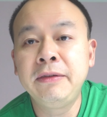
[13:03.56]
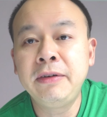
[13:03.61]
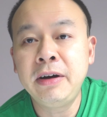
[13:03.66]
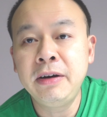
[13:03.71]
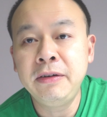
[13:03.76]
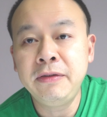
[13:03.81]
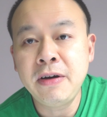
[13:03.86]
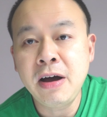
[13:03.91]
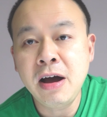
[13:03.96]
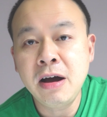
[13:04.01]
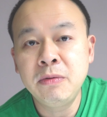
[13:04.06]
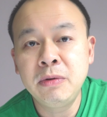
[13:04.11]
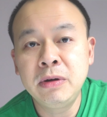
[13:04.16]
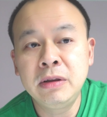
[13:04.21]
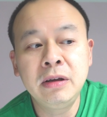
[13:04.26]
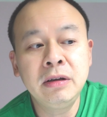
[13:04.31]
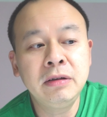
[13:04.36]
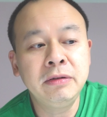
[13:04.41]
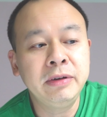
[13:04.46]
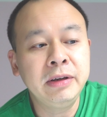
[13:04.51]
very far with
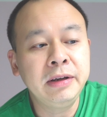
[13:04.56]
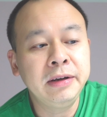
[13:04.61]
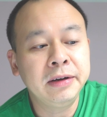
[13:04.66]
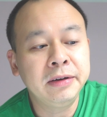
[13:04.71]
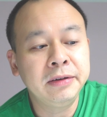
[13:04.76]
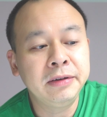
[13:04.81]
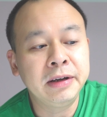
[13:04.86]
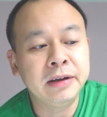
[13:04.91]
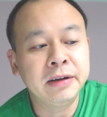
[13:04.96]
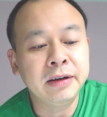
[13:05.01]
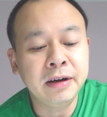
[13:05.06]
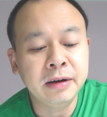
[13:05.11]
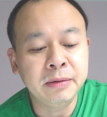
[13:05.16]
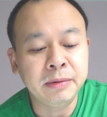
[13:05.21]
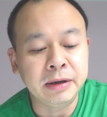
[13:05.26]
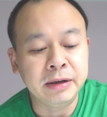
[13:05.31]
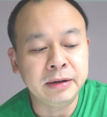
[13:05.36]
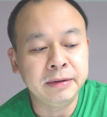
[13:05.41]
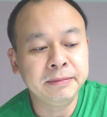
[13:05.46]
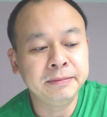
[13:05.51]
this video yet are
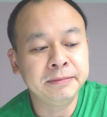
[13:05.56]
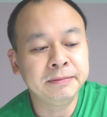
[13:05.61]
we?